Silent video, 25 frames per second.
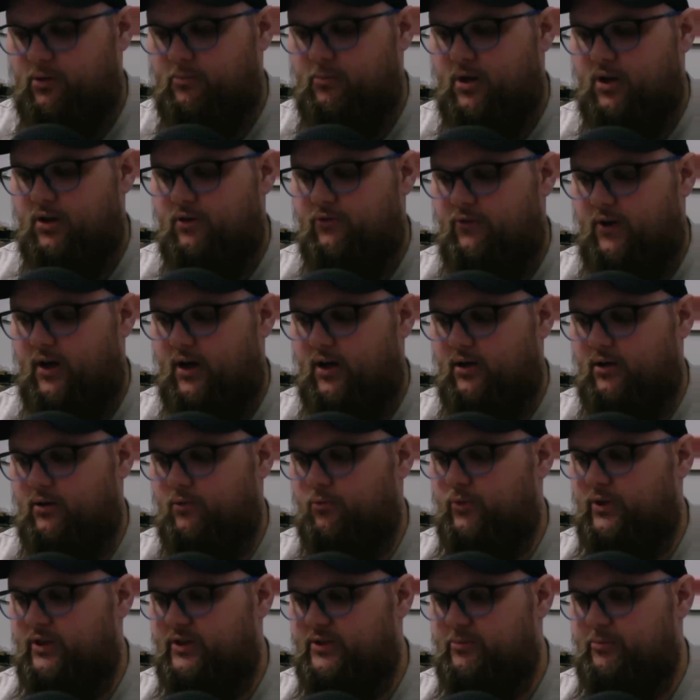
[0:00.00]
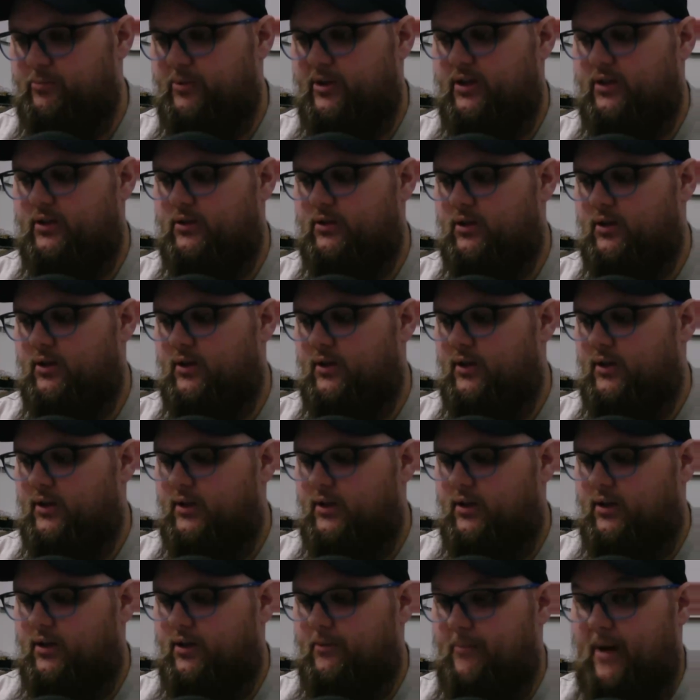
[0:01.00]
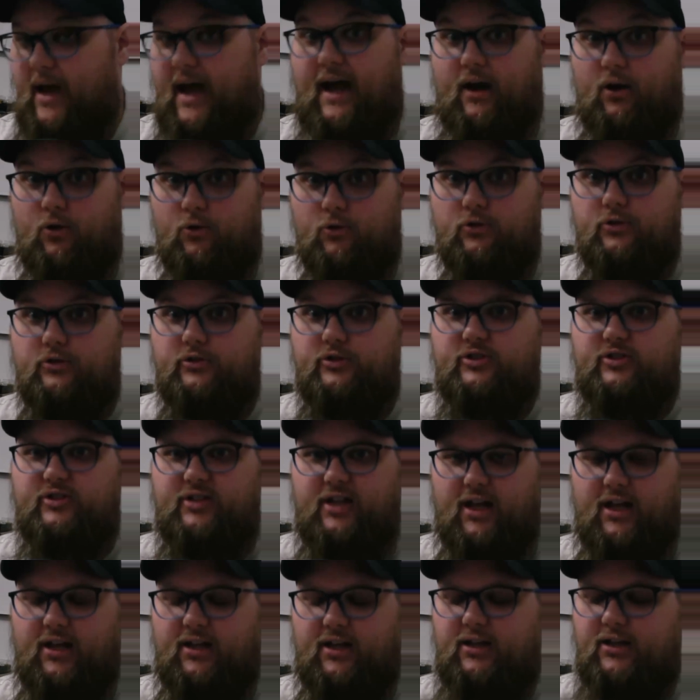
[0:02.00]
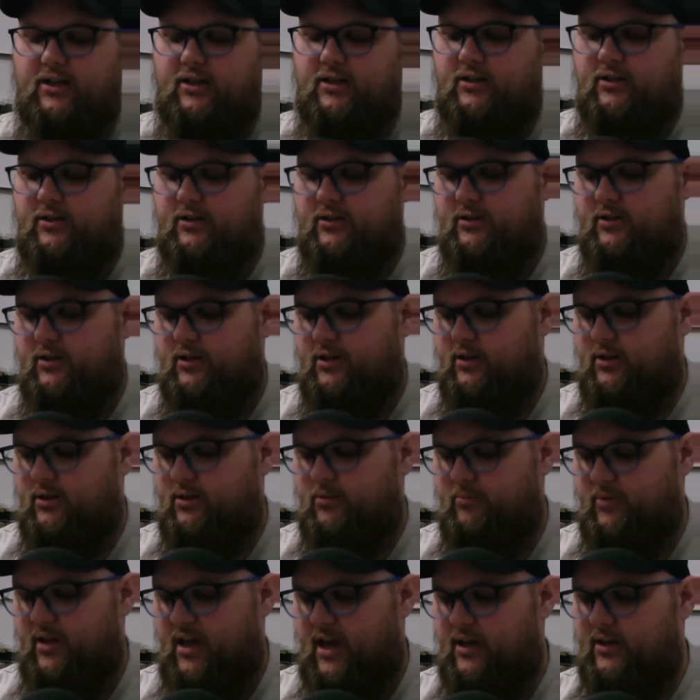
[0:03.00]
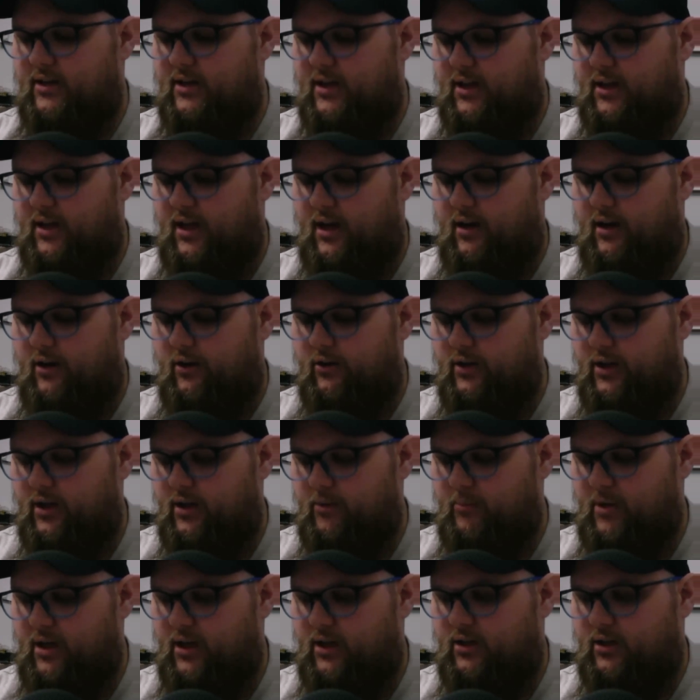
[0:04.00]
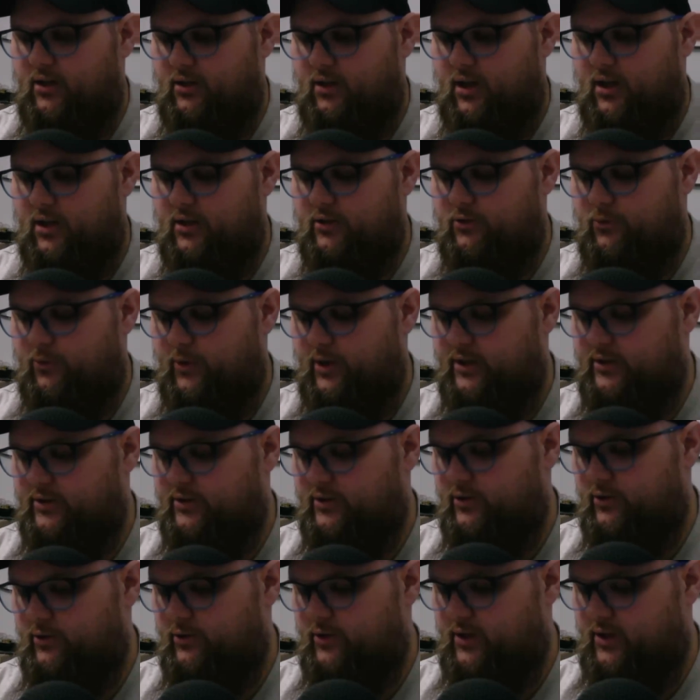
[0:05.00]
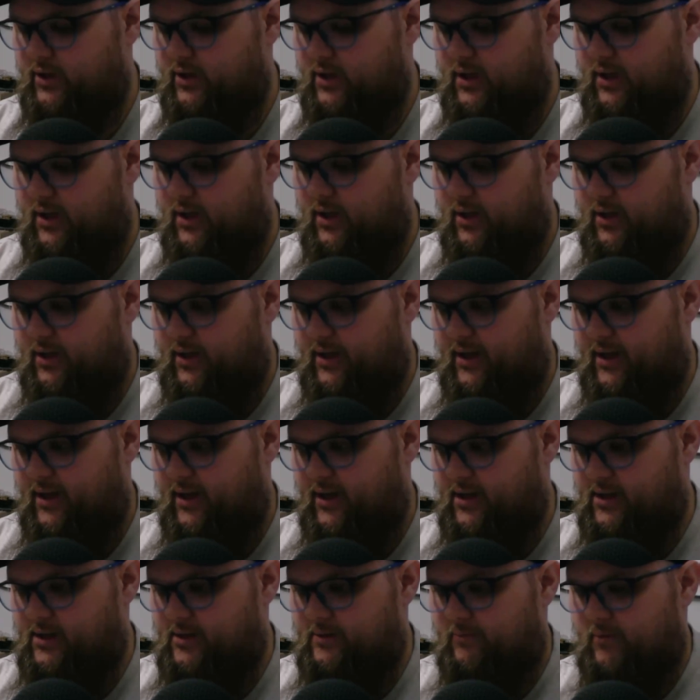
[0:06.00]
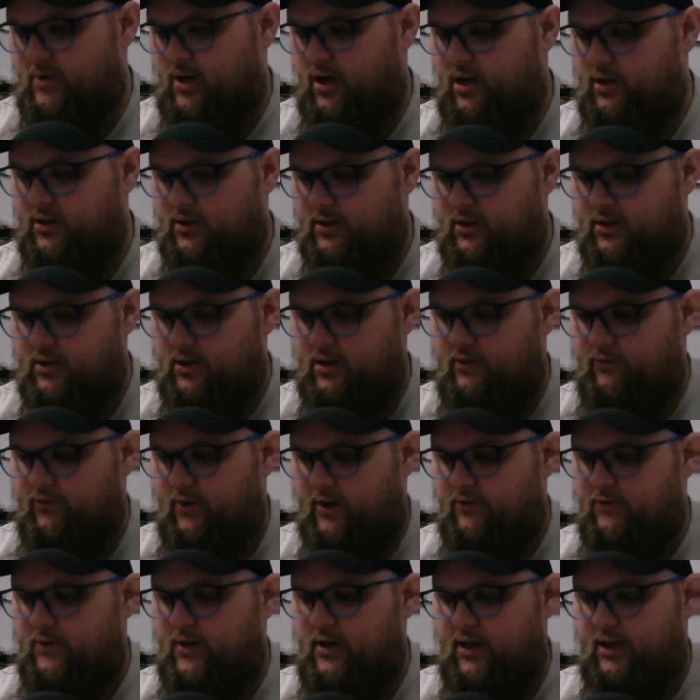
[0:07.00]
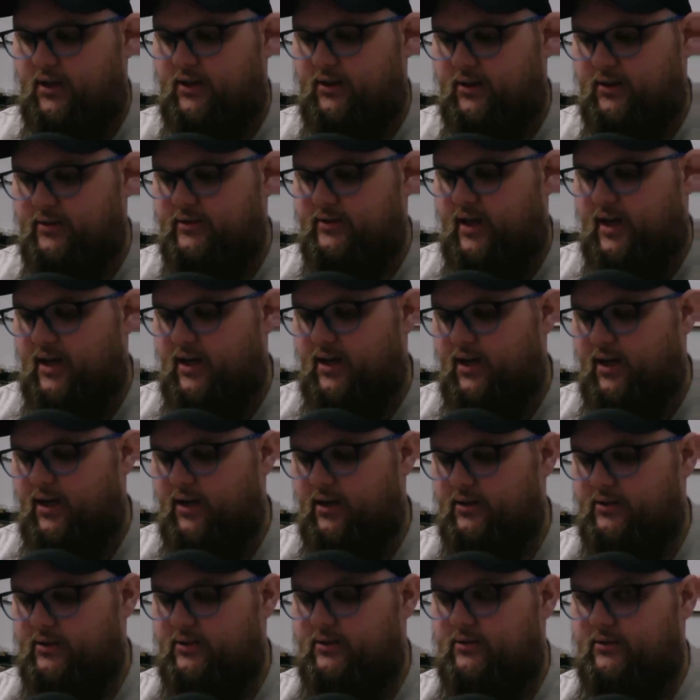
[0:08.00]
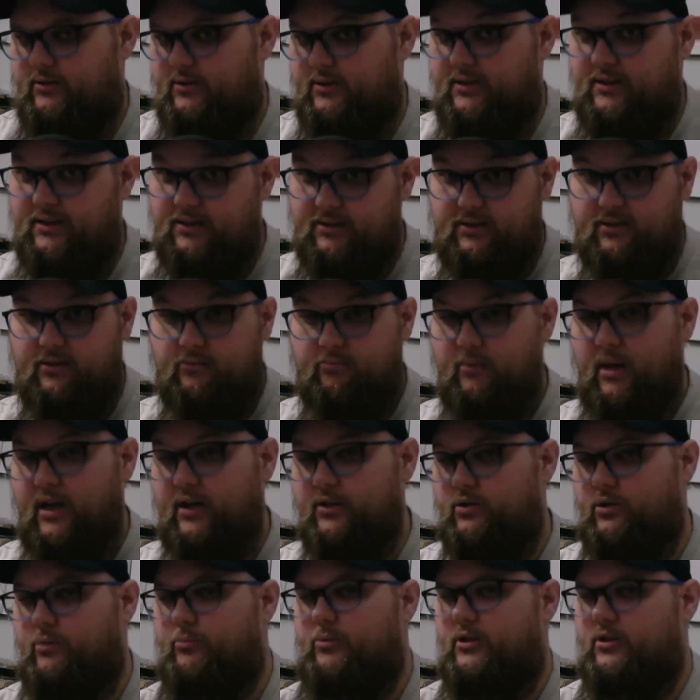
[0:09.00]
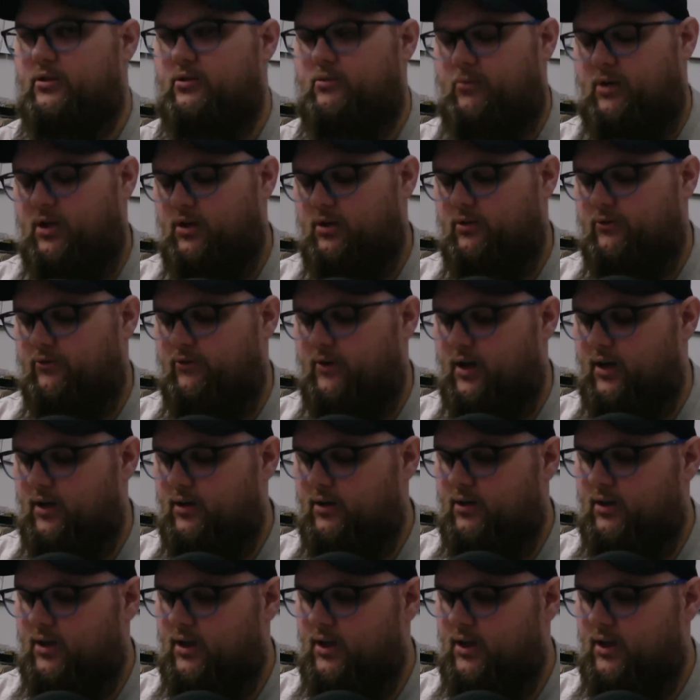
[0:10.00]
Monofire, and we spent hours teching that deck out and making a lot of tweaks to it. And oddly enough, I felt like this had a decent matchup into Monofire.